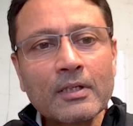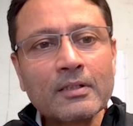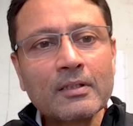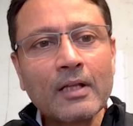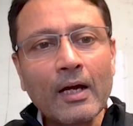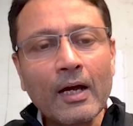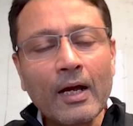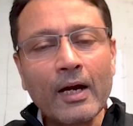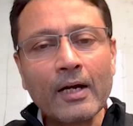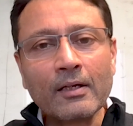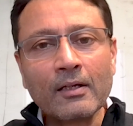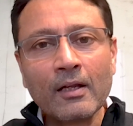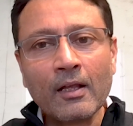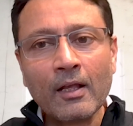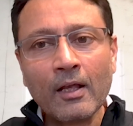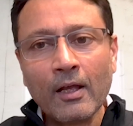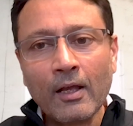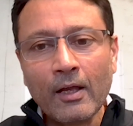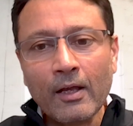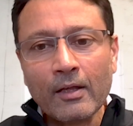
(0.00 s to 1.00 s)
is that
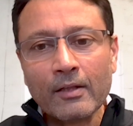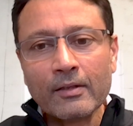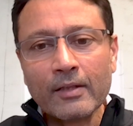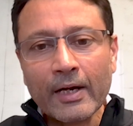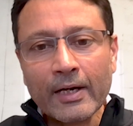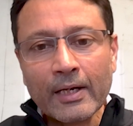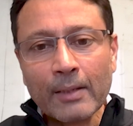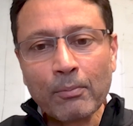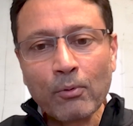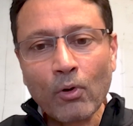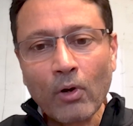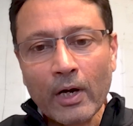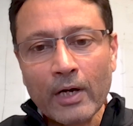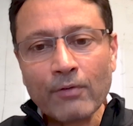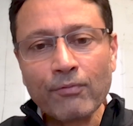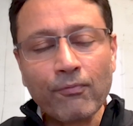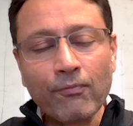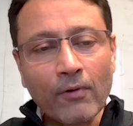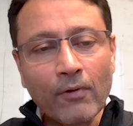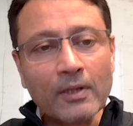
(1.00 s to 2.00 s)
they
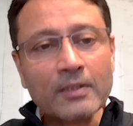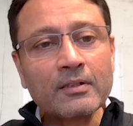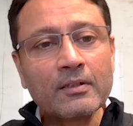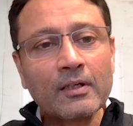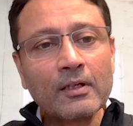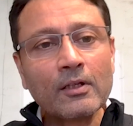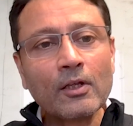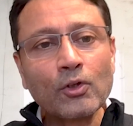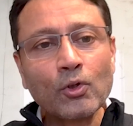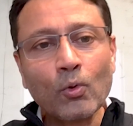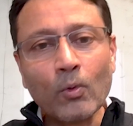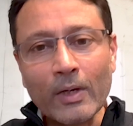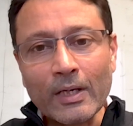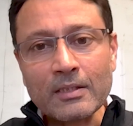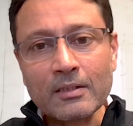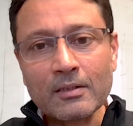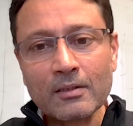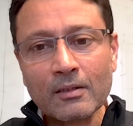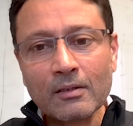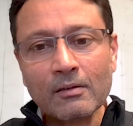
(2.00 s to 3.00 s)
deployed first in the
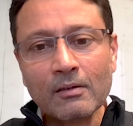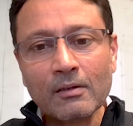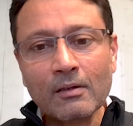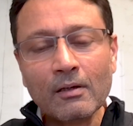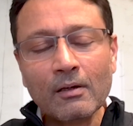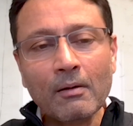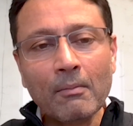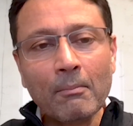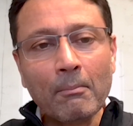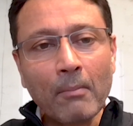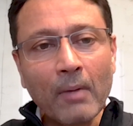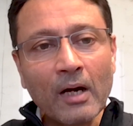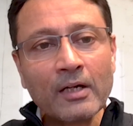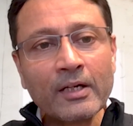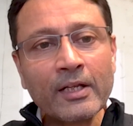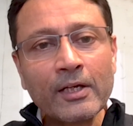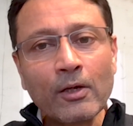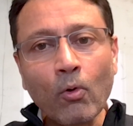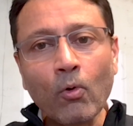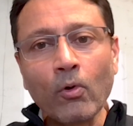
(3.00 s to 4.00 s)
US
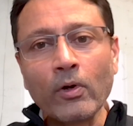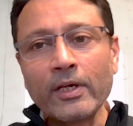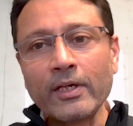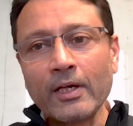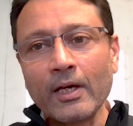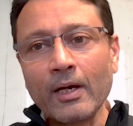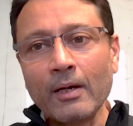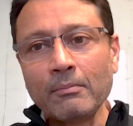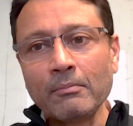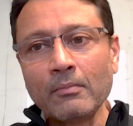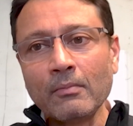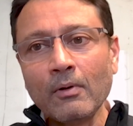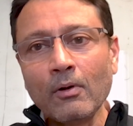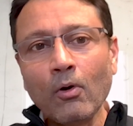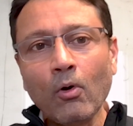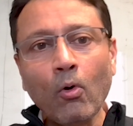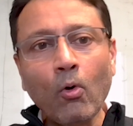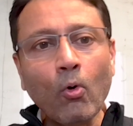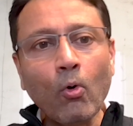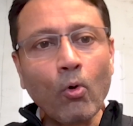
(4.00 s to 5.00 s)
multi OEM
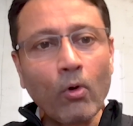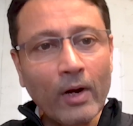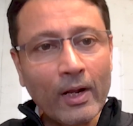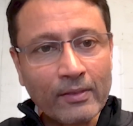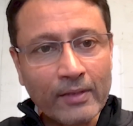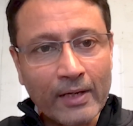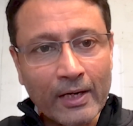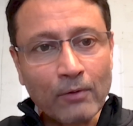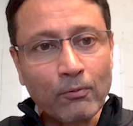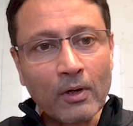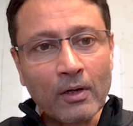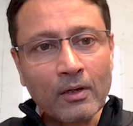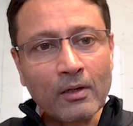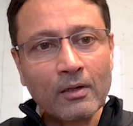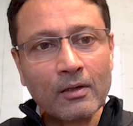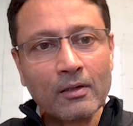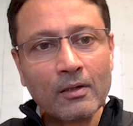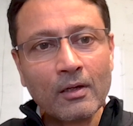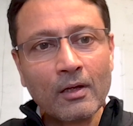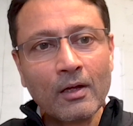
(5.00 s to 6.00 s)
ORAN network
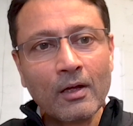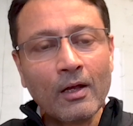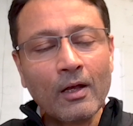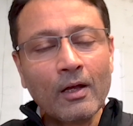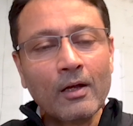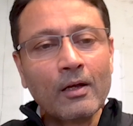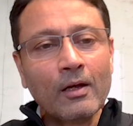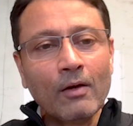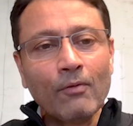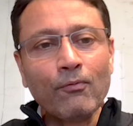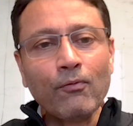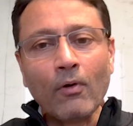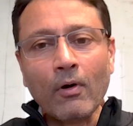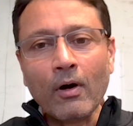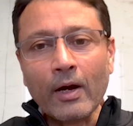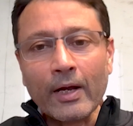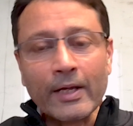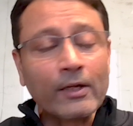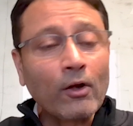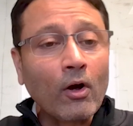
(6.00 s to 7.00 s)

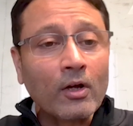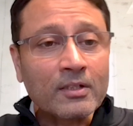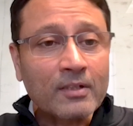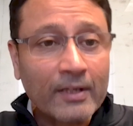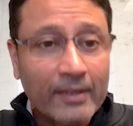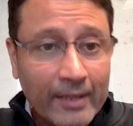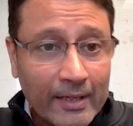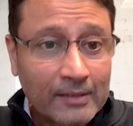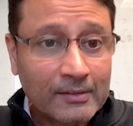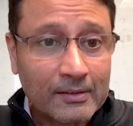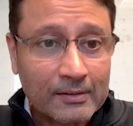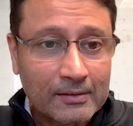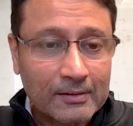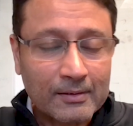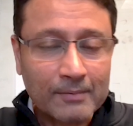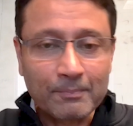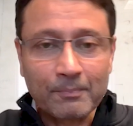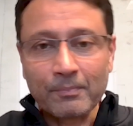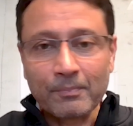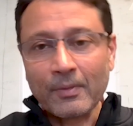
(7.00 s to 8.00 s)
for in Austin,
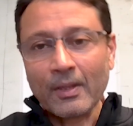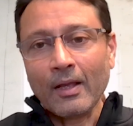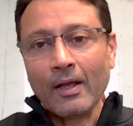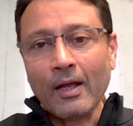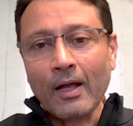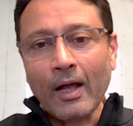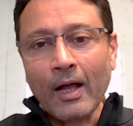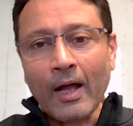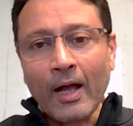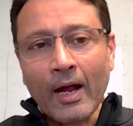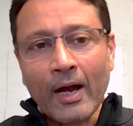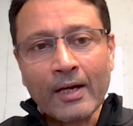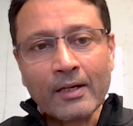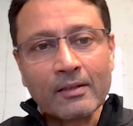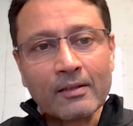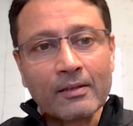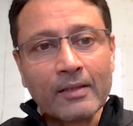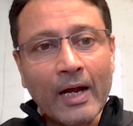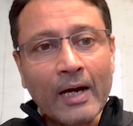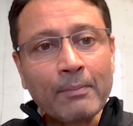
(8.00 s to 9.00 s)
Texas,
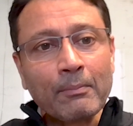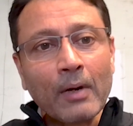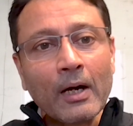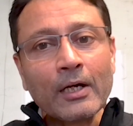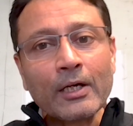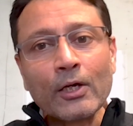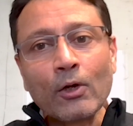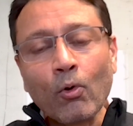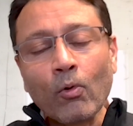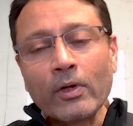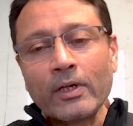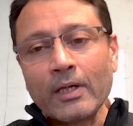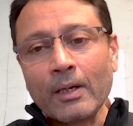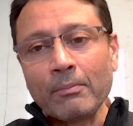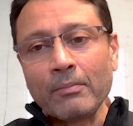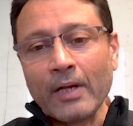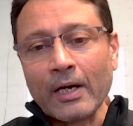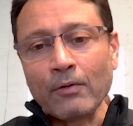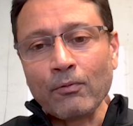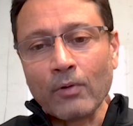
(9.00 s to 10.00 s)
and that multi
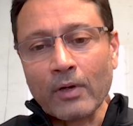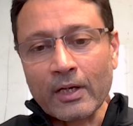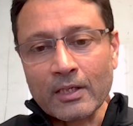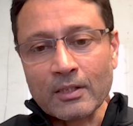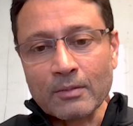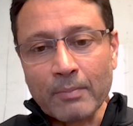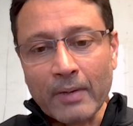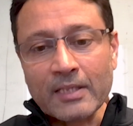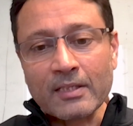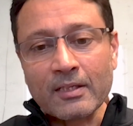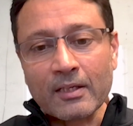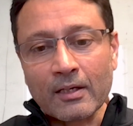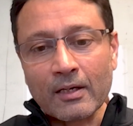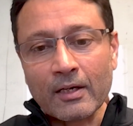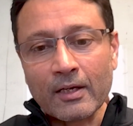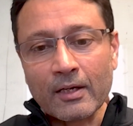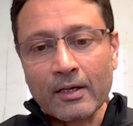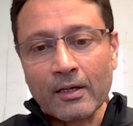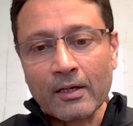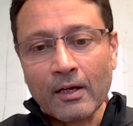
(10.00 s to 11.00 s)
OEM network is
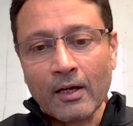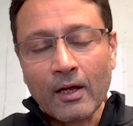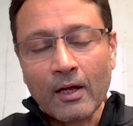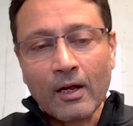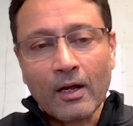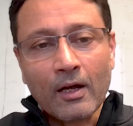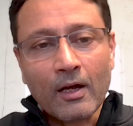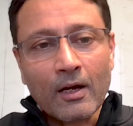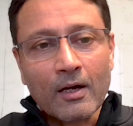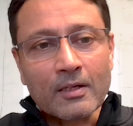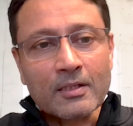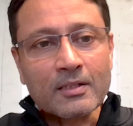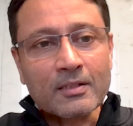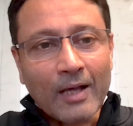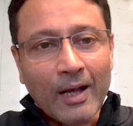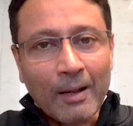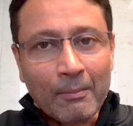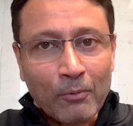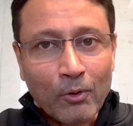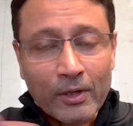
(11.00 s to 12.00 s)
basically i
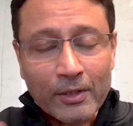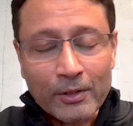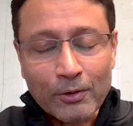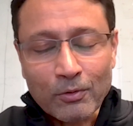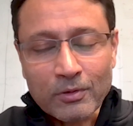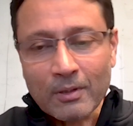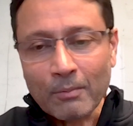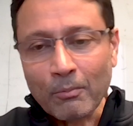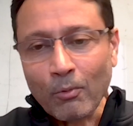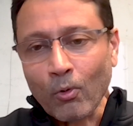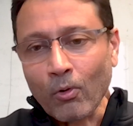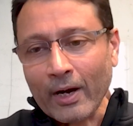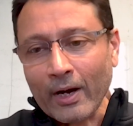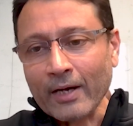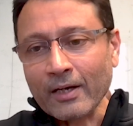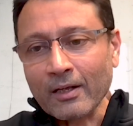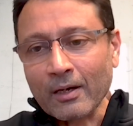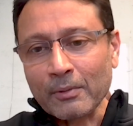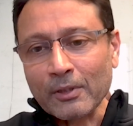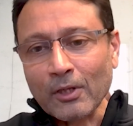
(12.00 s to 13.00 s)
am going to use some
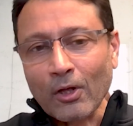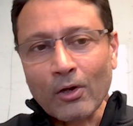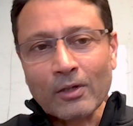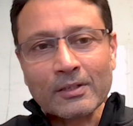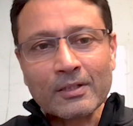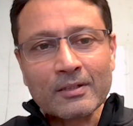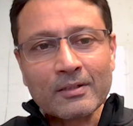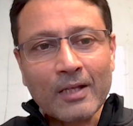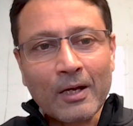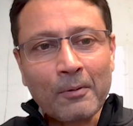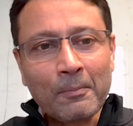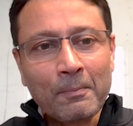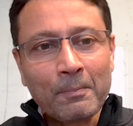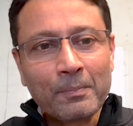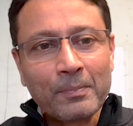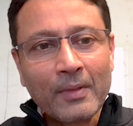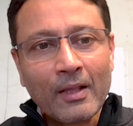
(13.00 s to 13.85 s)
ORAN terminologies now.